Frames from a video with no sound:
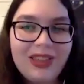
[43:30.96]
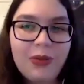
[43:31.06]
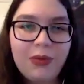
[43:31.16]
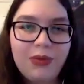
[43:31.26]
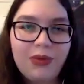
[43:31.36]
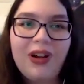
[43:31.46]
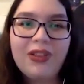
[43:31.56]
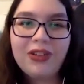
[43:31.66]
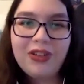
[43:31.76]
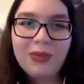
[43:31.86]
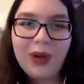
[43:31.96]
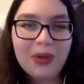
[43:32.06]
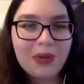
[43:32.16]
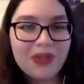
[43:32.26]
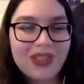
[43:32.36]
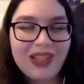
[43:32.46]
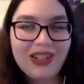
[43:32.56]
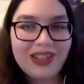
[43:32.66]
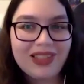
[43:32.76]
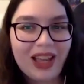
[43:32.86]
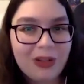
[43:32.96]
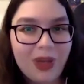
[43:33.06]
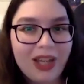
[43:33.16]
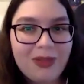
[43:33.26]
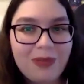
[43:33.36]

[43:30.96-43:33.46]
that although you probably won't see an exact match